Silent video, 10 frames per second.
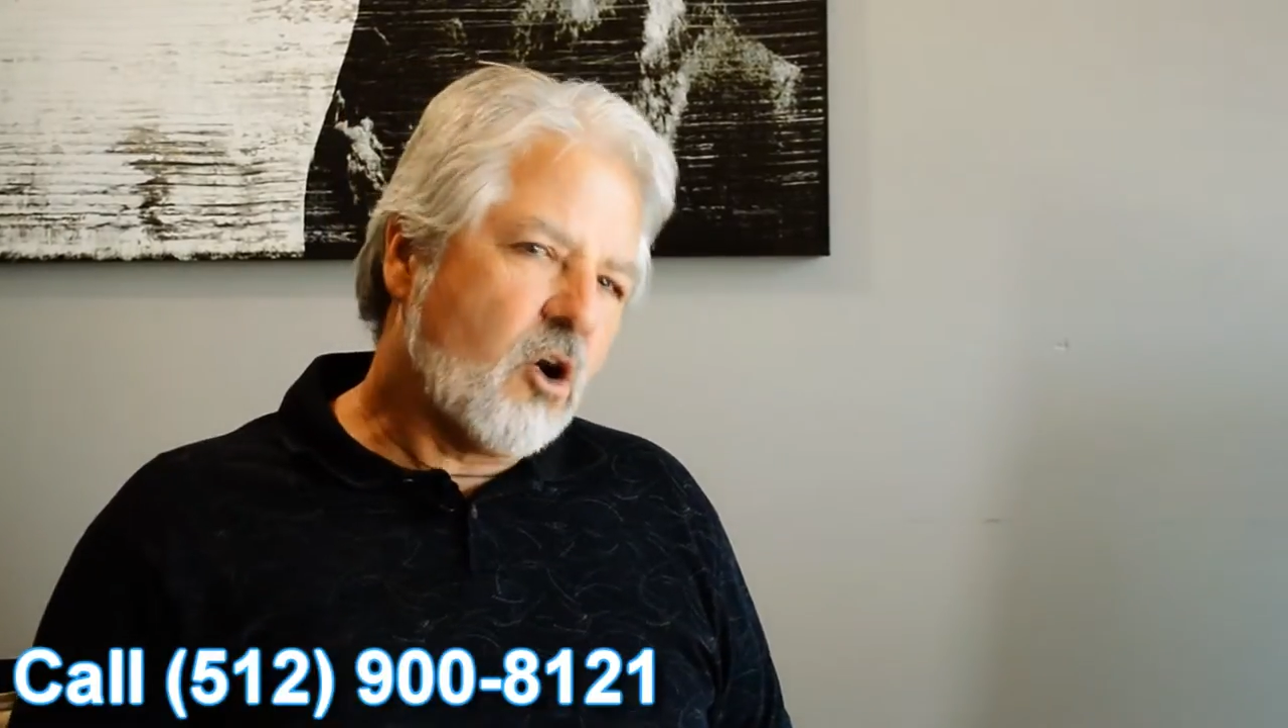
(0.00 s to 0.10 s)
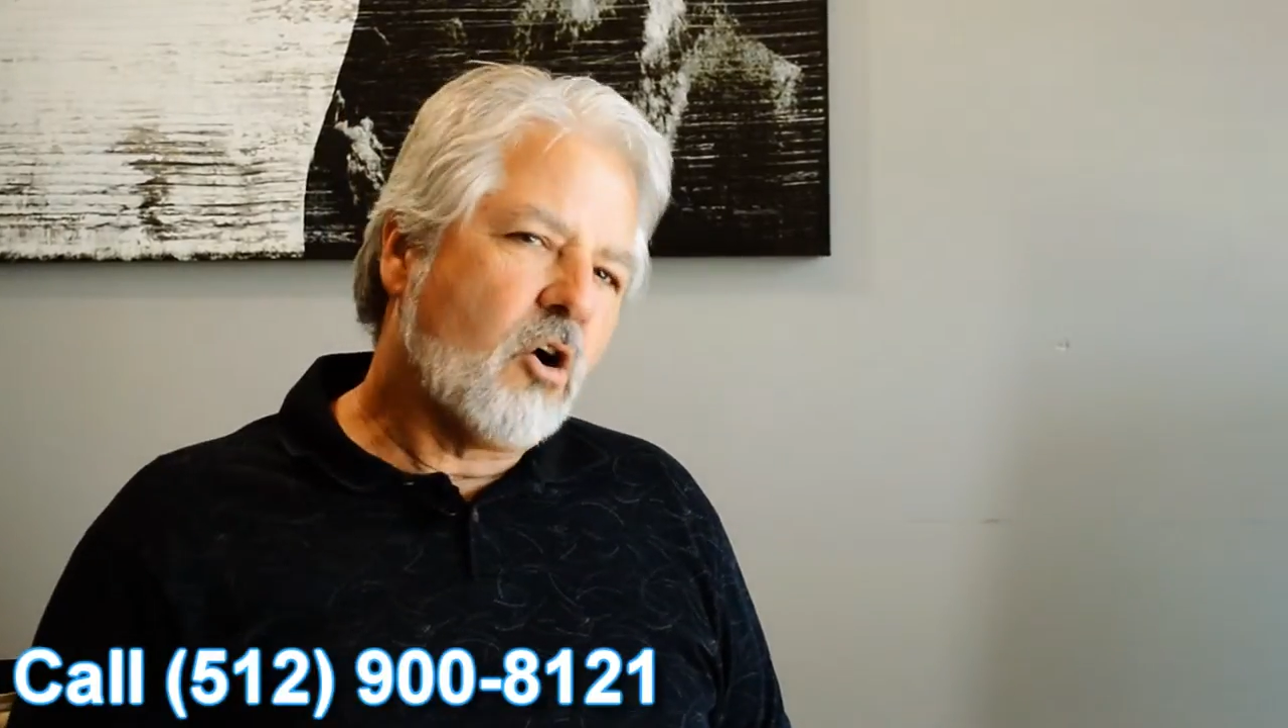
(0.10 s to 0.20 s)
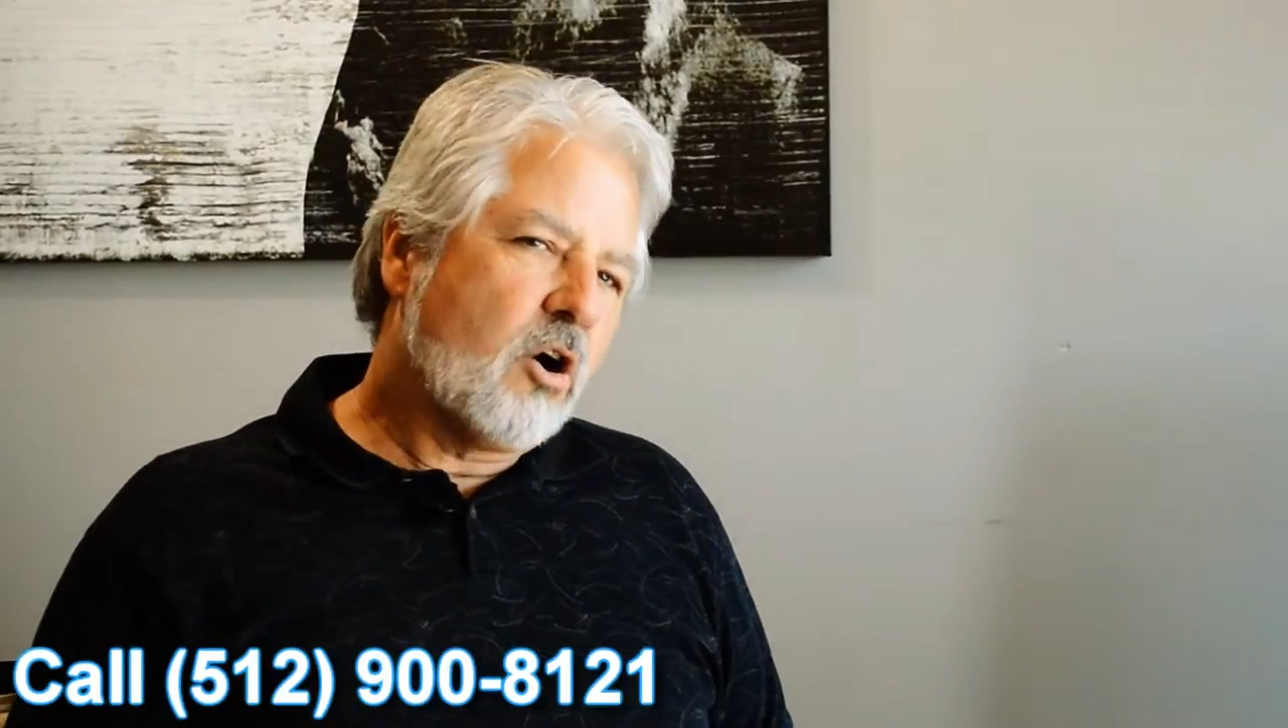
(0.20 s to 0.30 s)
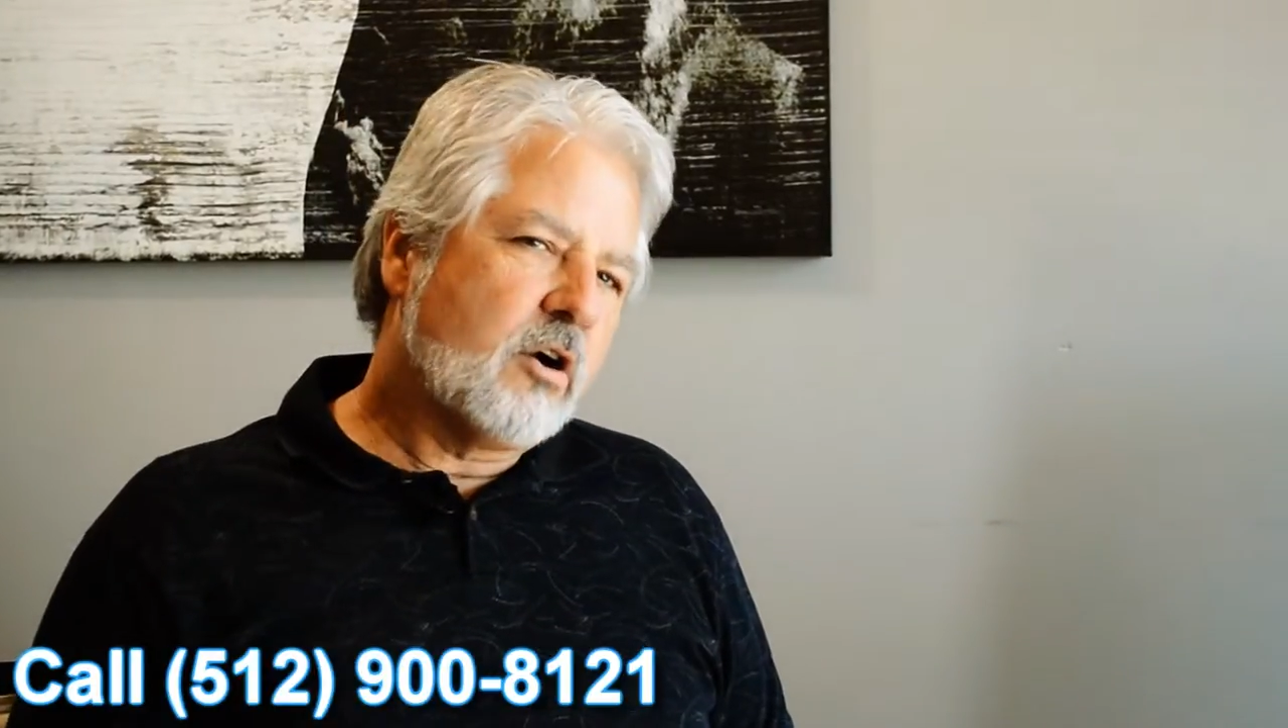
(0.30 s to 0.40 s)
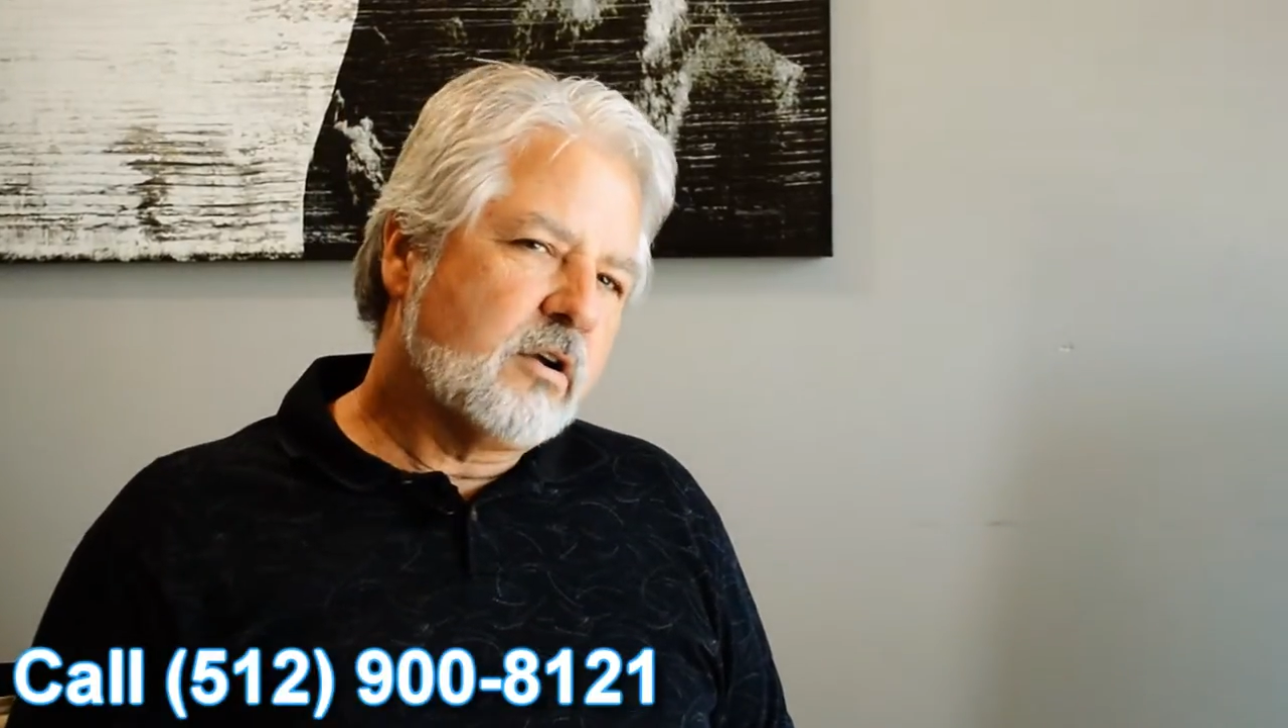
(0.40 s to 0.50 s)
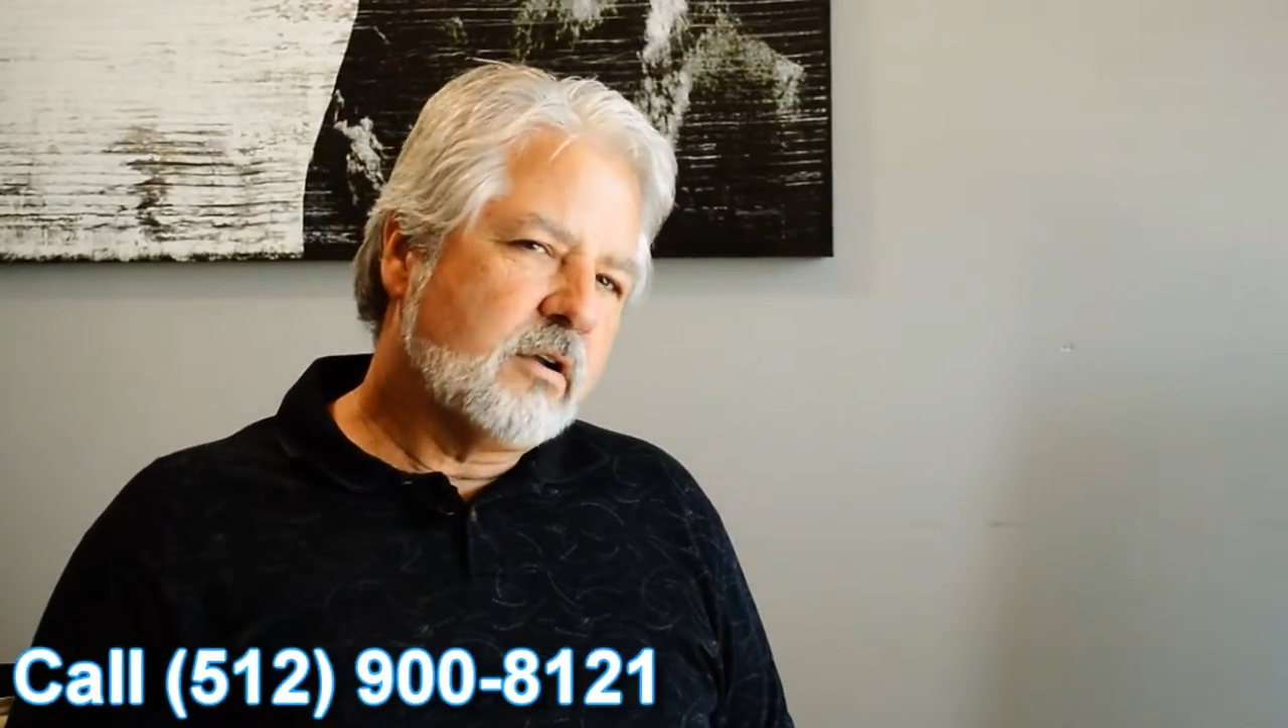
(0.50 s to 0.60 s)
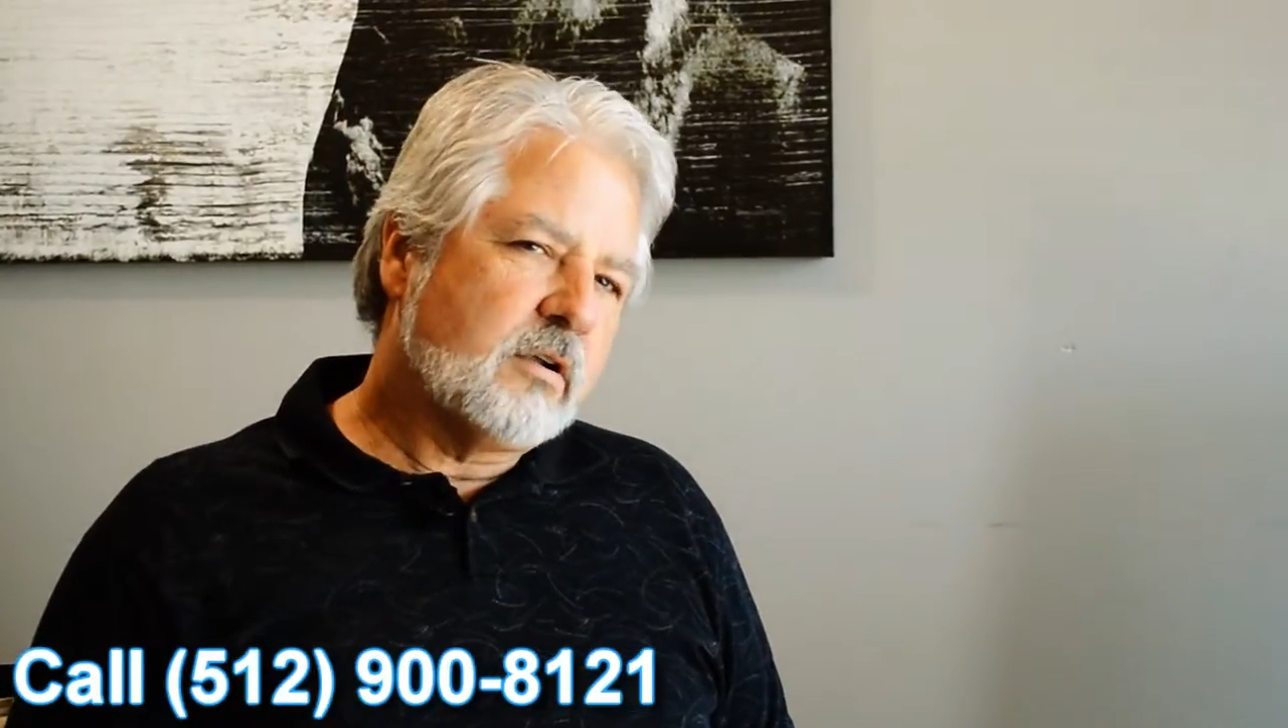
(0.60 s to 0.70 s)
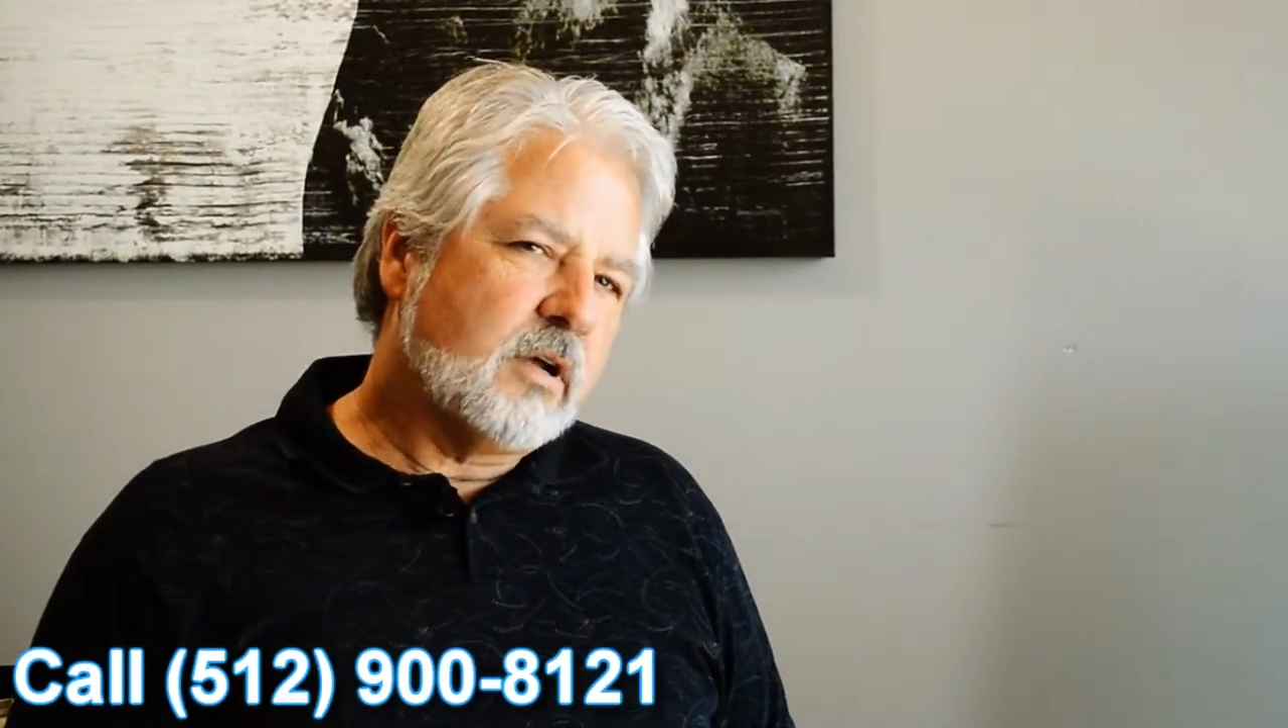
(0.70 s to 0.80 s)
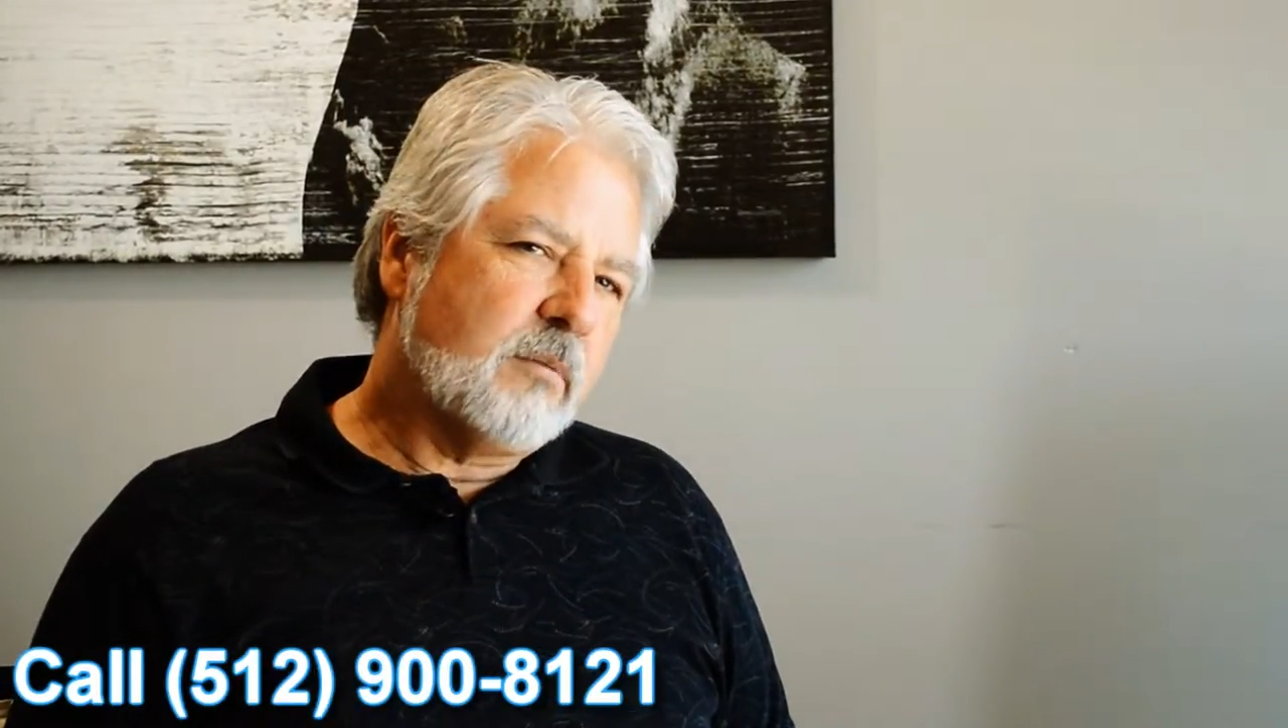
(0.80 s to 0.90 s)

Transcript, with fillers: hard